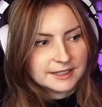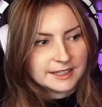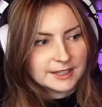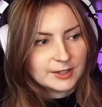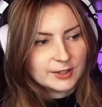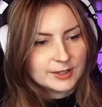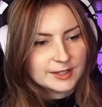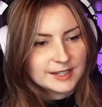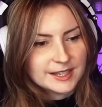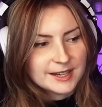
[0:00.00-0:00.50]
It
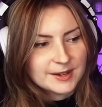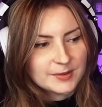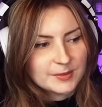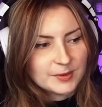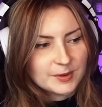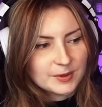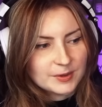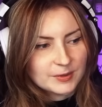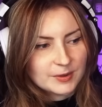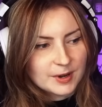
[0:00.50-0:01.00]
looks like
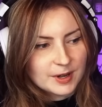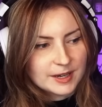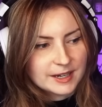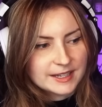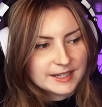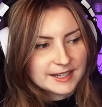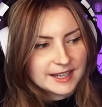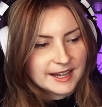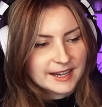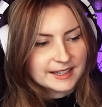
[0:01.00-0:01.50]
Ron
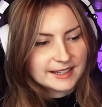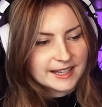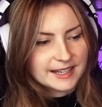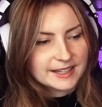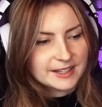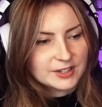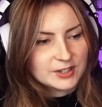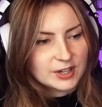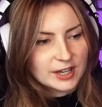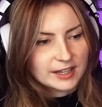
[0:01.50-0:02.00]
is getting
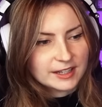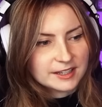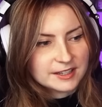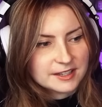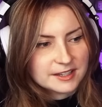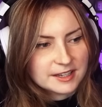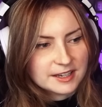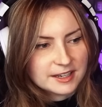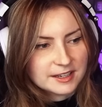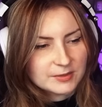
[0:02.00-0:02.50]
like
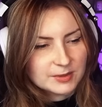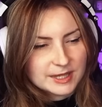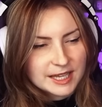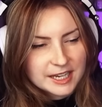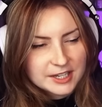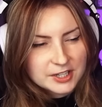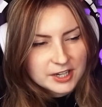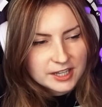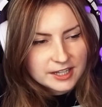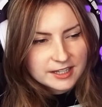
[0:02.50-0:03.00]
jealousy. Was
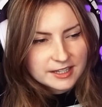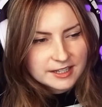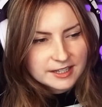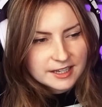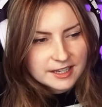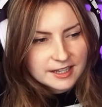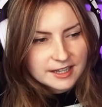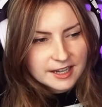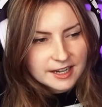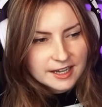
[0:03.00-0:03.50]
that
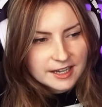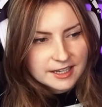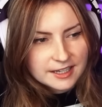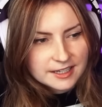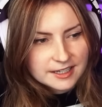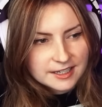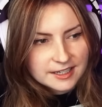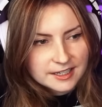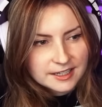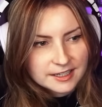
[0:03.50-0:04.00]
jealousy that I
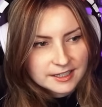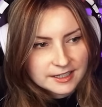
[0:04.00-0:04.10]
hinted?